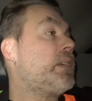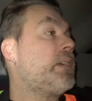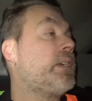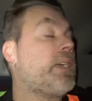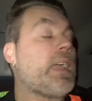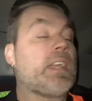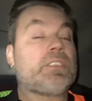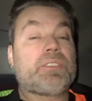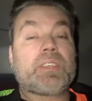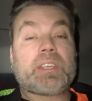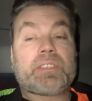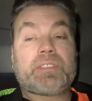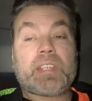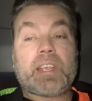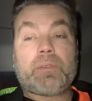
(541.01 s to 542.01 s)
As you can
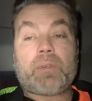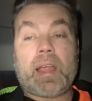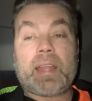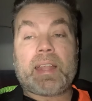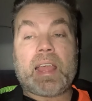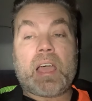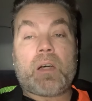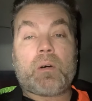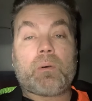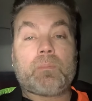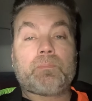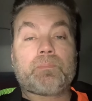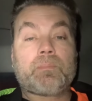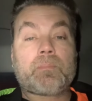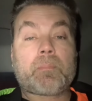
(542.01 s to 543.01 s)
see right now,
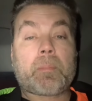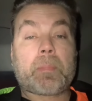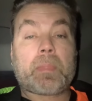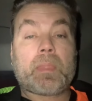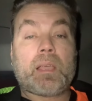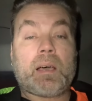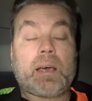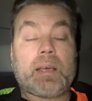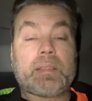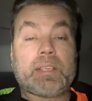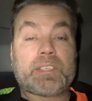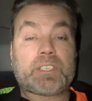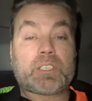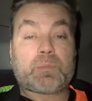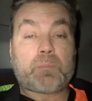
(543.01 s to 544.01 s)

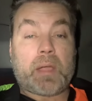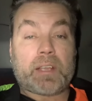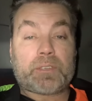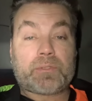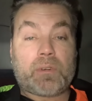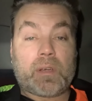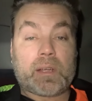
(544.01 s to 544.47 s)
this is my truck.